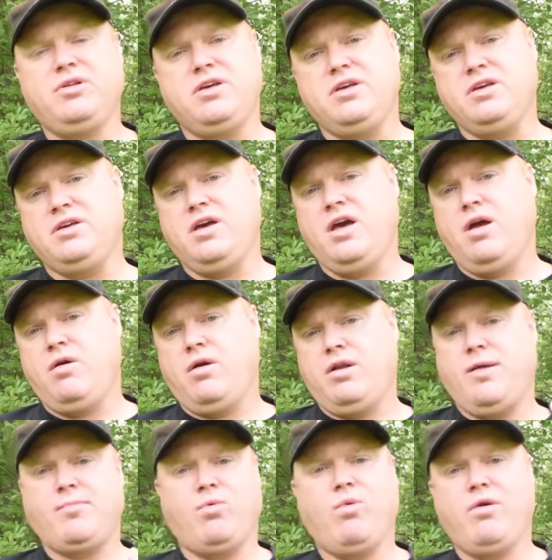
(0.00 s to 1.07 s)
He,
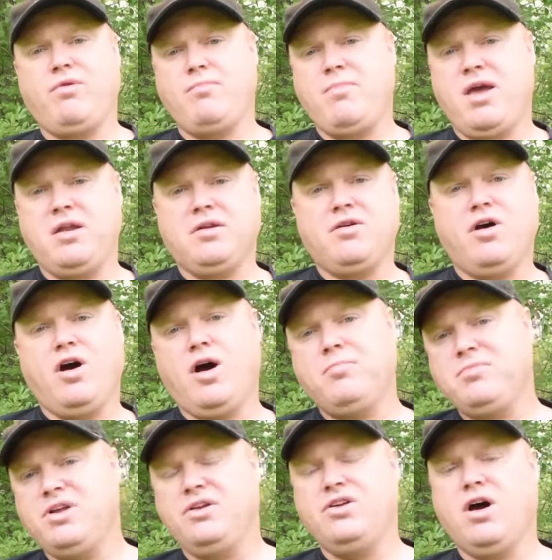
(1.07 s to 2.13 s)
number one, remained
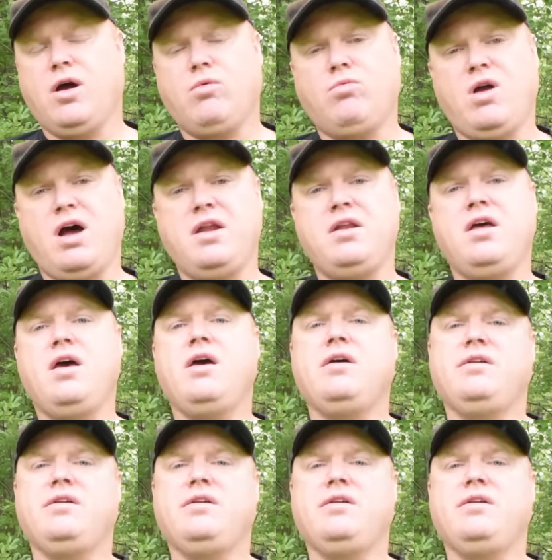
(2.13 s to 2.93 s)
calm, did not run.